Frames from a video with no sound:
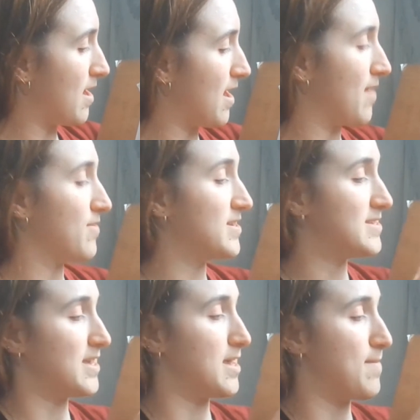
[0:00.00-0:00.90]
at the
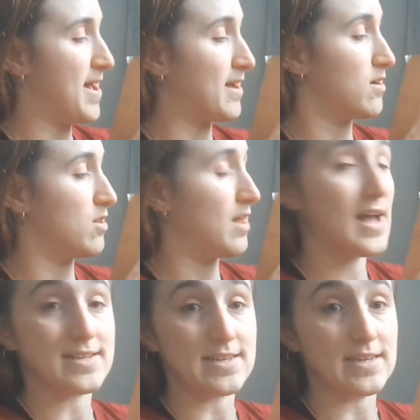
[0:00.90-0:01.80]
same angle
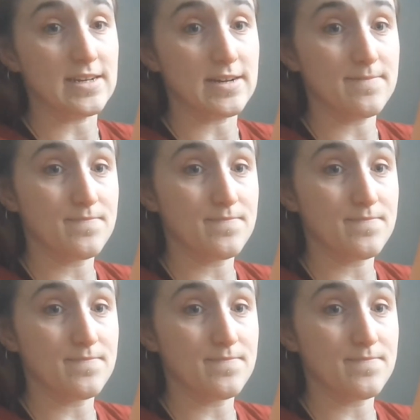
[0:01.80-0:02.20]
as here.